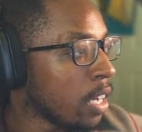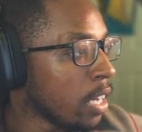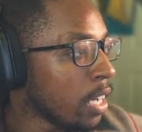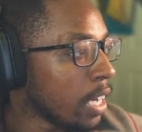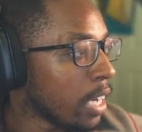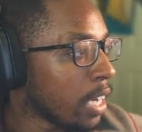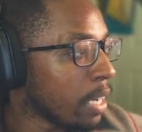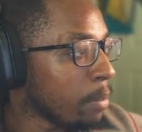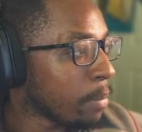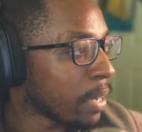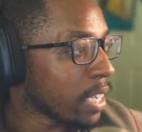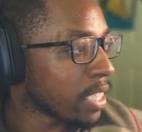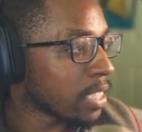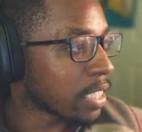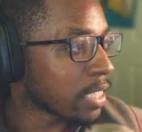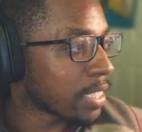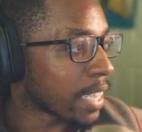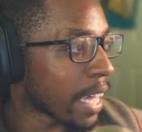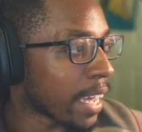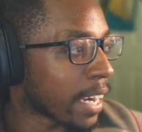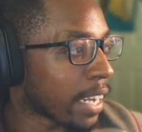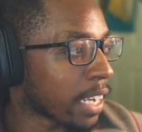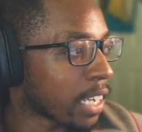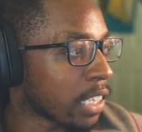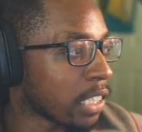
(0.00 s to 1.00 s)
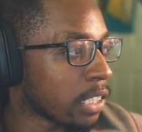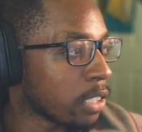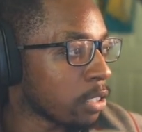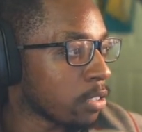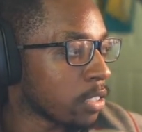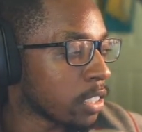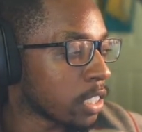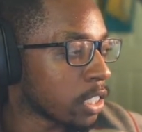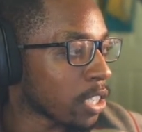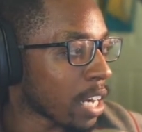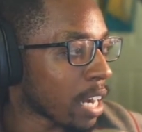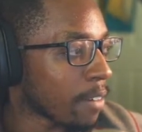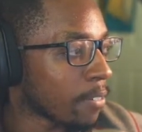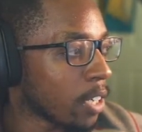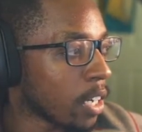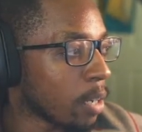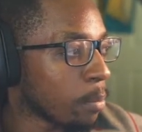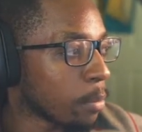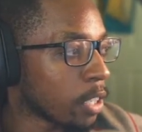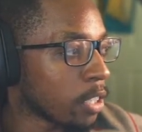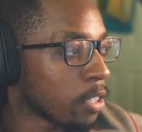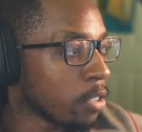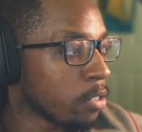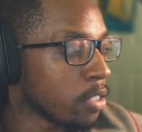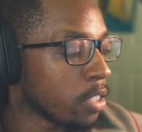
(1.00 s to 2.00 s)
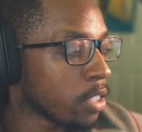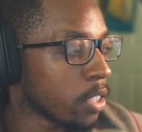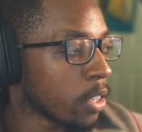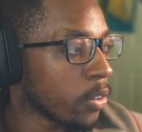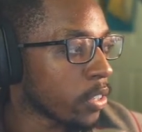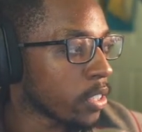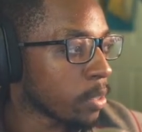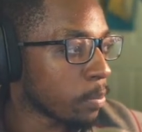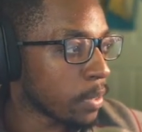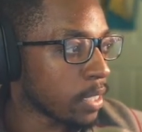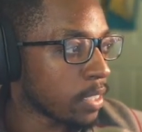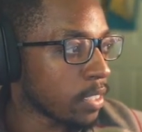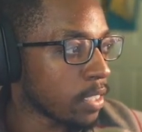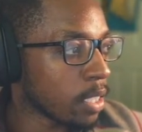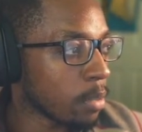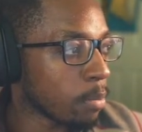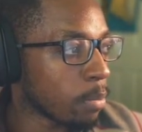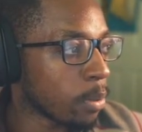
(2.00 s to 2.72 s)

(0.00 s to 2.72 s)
and basically the travel hub includes a USB-C